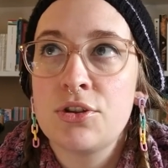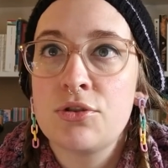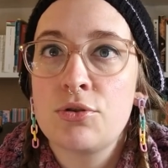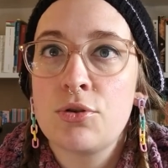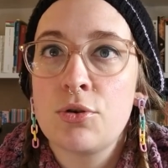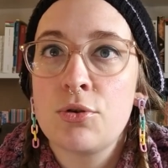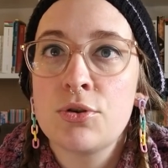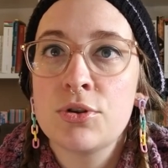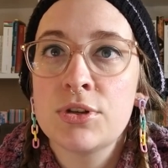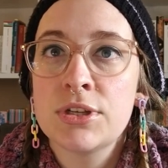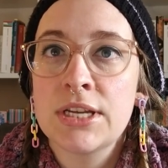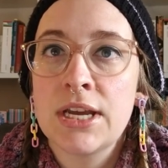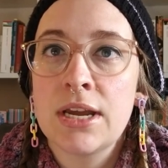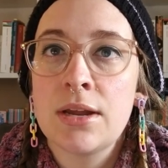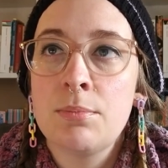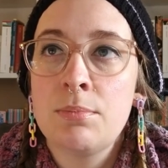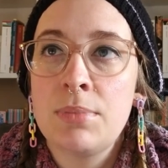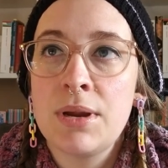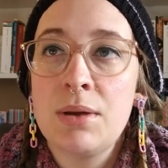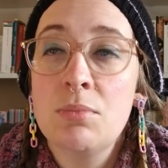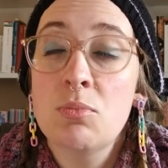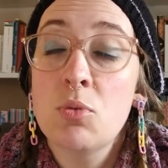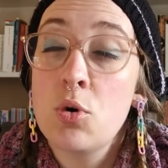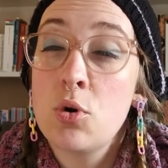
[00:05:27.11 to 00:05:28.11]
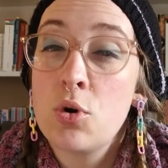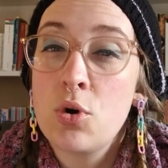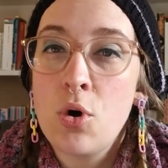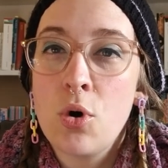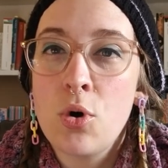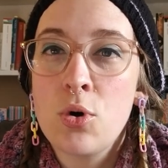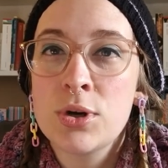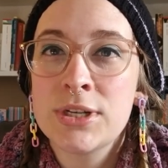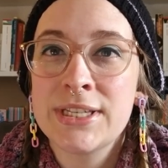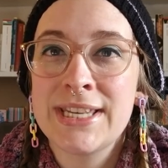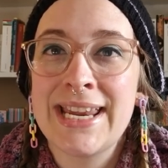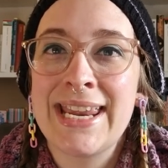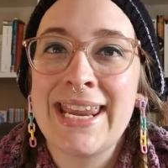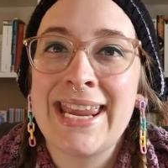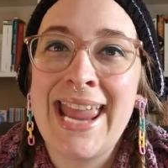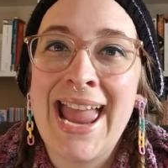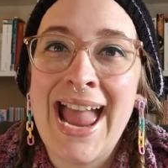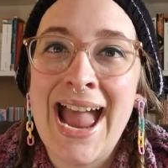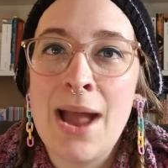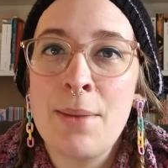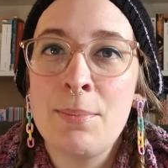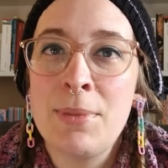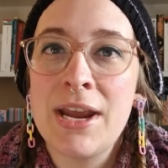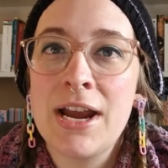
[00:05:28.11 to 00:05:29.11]
those can be more coarse and
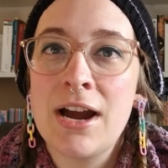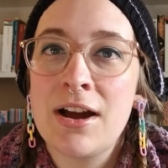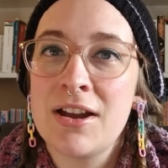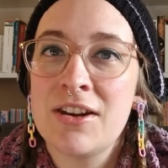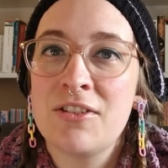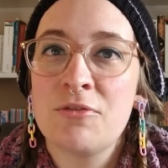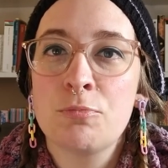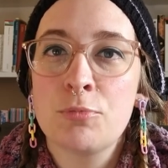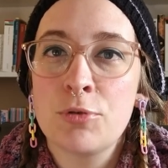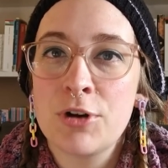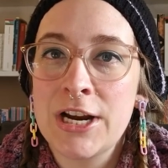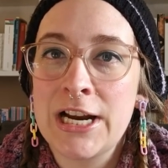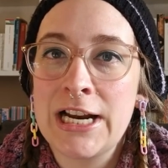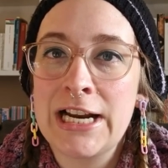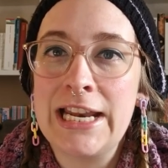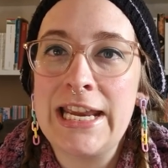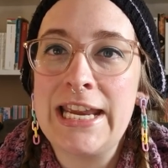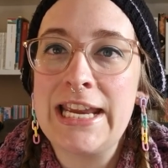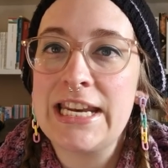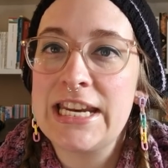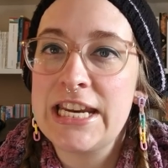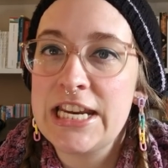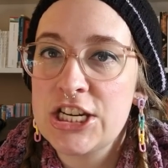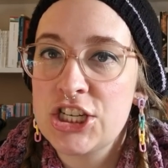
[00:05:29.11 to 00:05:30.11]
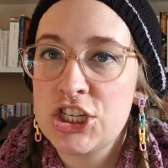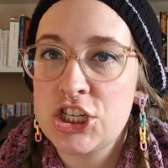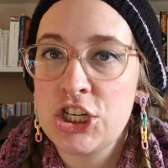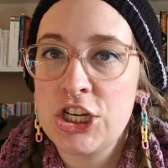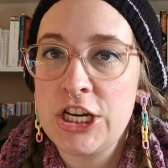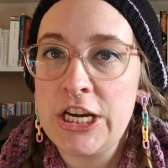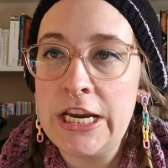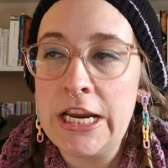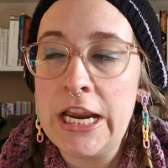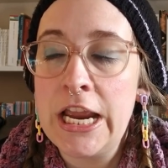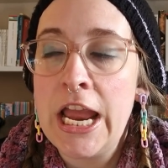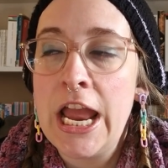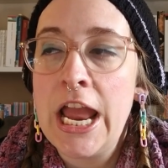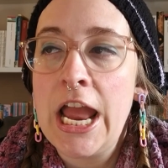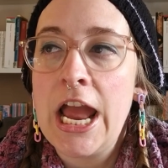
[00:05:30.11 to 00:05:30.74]
can be kind of prickly and itchy.